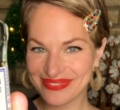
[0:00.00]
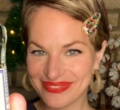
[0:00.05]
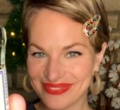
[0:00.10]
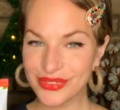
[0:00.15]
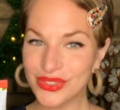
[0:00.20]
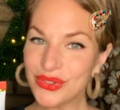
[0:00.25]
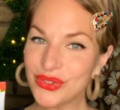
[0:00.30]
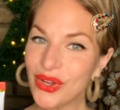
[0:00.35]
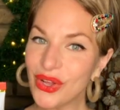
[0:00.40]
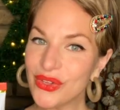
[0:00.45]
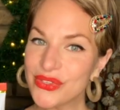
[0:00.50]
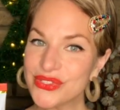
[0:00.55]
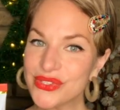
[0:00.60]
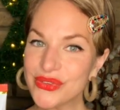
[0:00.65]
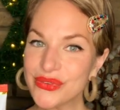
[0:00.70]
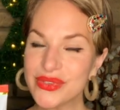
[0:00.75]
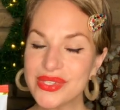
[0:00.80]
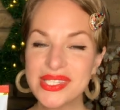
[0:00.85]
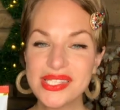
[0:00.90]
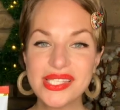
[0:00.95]
You'll
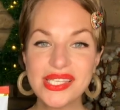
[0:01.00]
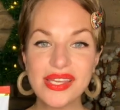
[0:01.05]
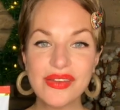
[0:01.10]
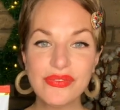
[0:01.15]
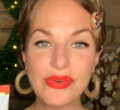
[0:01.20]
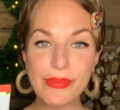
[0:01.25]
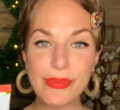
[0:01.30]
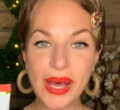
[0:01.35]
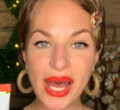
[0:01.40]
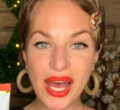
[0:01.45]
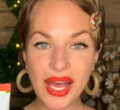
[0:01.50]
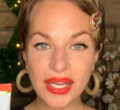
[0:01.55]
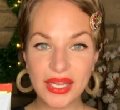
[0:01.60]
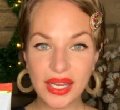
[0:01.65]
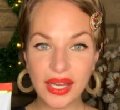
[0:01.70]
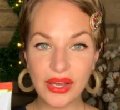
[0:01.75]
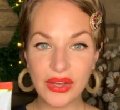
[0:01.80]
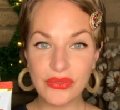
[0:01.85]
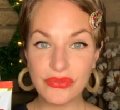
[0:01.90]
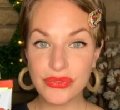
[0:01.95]
also receive a bag
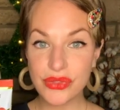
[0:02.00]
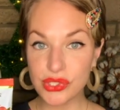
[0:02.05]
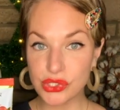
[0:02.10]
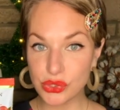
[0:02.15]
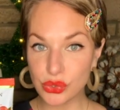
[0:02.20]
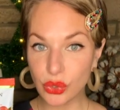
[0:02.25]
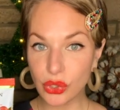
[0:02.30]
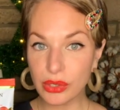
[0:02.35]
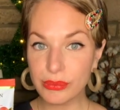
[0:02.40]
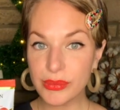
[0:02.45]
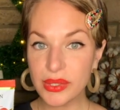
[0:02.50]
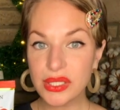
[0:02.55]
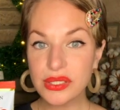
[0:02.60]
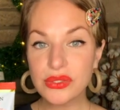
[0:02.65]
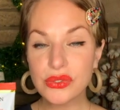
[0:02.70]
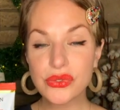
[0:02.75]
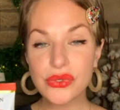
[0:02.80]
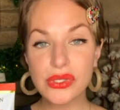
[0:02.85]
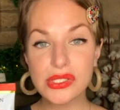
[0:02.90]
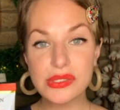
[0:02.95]
of the Dorman
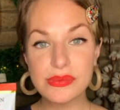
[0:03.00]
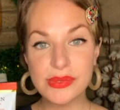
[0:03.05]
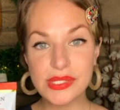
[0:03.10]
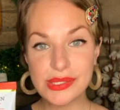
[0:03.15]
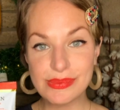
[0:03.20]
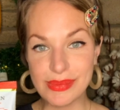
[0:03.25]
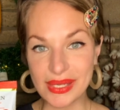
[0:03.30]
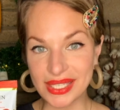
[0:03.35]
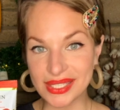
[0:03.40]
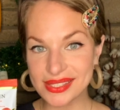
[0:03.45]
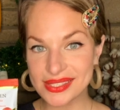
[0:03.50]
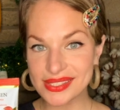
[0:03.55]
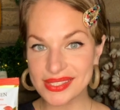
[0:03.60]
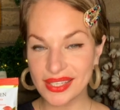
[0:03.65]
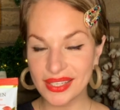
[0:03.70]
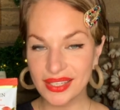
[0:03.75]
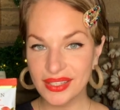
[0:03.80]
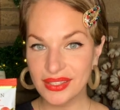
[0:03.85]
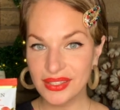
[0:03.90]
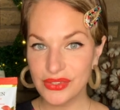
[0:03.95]
Christmas Mix,
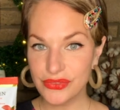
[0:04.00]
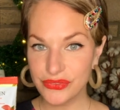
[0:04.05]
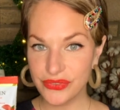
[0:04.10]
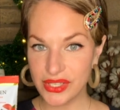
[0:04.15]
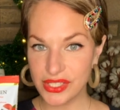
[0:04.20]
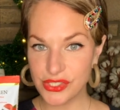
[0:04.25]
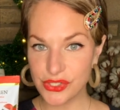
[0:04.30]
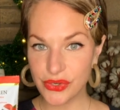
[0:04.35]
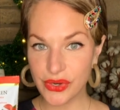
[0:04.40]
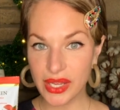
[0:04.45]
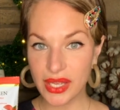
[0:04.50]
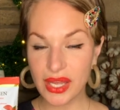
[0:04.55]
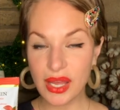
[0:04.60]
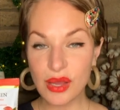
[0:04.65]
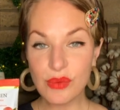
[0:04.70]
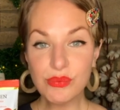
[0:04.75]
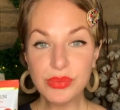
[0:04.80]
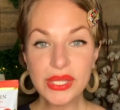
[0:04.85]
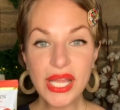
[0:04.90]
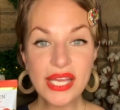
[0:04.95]
featuring a
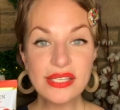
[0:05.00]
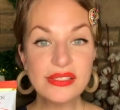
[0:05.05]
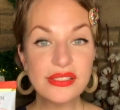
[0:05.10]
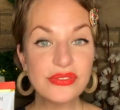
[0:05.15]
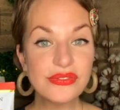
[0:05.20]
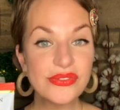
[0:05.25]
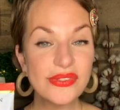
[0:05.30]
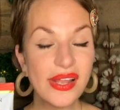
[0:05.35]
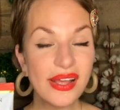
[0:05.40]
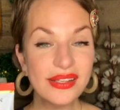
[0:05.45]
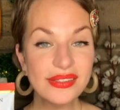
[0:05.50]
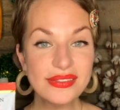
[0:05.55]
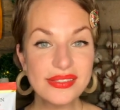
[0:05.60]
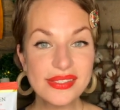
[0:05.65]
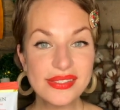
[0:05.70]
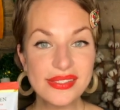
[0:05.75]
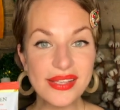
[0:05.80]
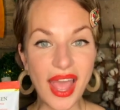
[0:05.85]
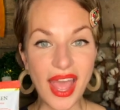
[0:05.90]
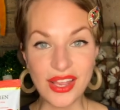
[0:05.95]
blend of
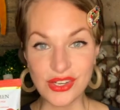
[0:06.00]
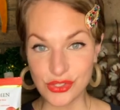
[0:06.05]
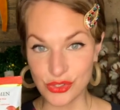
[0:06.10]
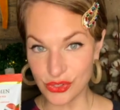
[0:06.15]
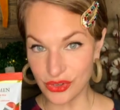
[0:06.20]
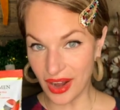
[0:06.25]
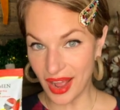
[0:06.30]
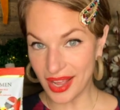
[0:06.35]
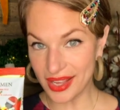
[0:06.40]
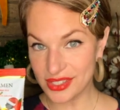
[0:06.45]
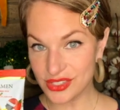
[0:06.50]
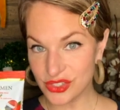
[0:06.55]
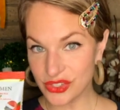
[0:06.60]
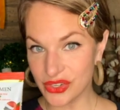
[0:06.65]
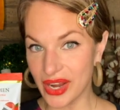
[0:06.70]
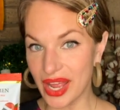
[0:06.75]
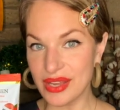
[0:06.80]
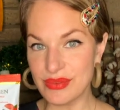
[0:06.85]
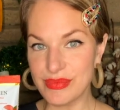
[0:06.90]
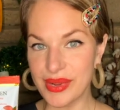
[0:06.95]
nuts and dried
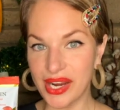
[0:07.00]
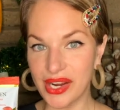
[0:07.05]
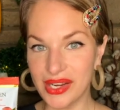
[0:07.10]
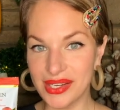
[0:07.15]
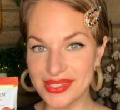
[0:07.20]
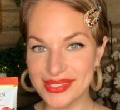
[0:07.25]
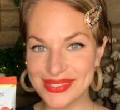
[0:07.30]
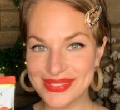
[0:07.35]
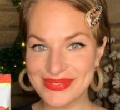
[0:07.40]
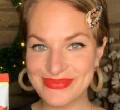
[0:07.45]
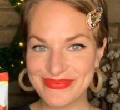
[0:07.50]
cranberries.